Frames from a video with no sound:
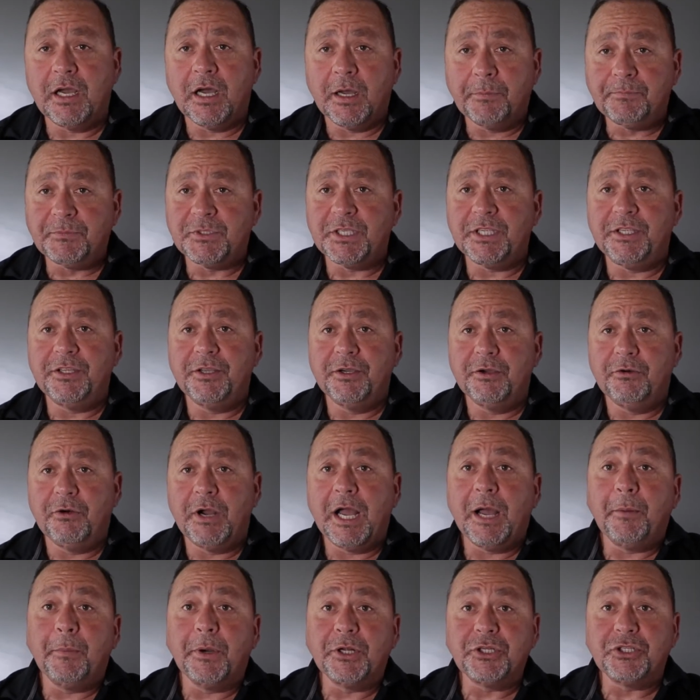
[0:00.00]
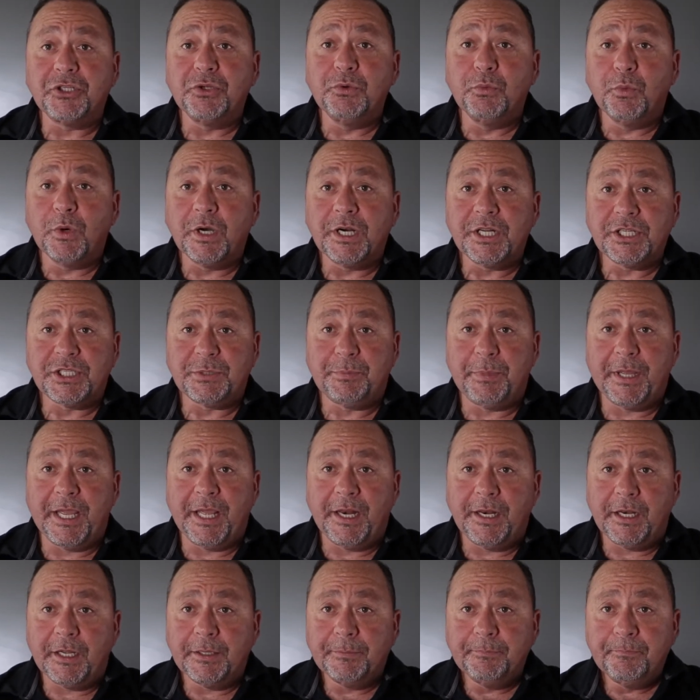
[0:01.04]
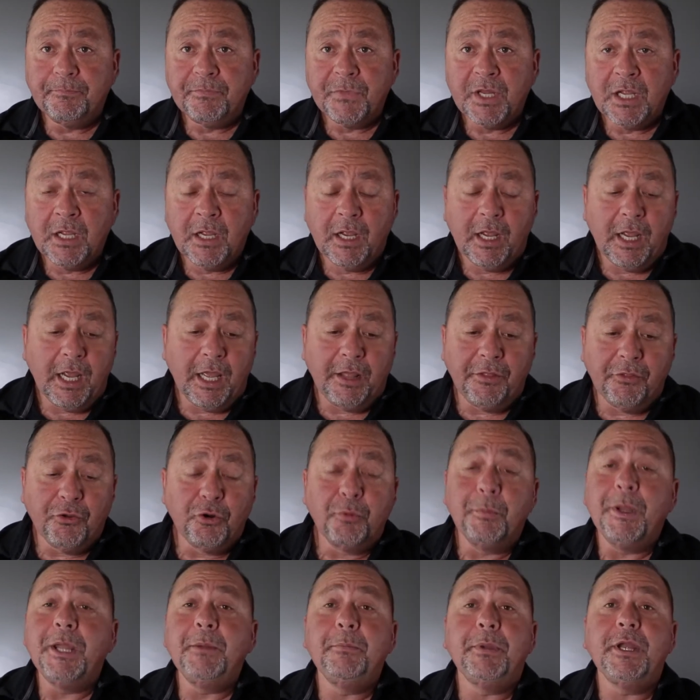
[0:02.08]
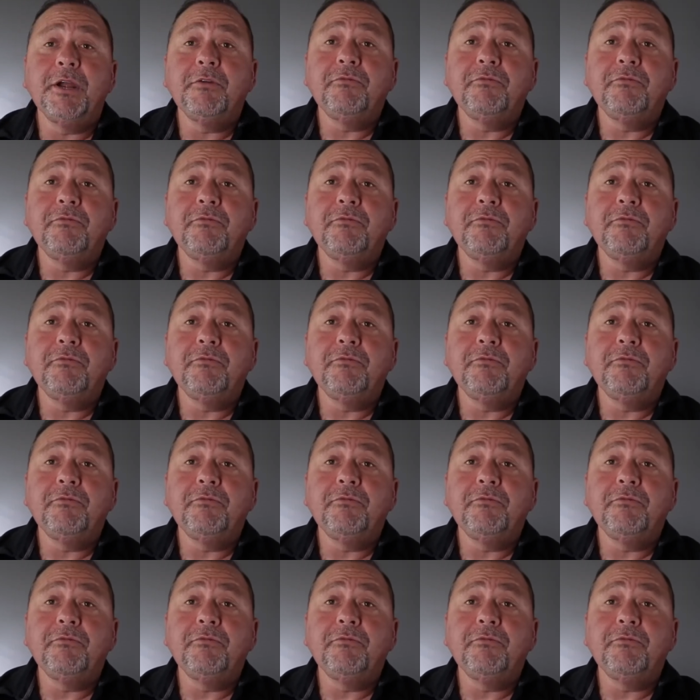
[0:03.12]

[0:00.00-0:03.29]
up to you how much you want to spend. And there may be a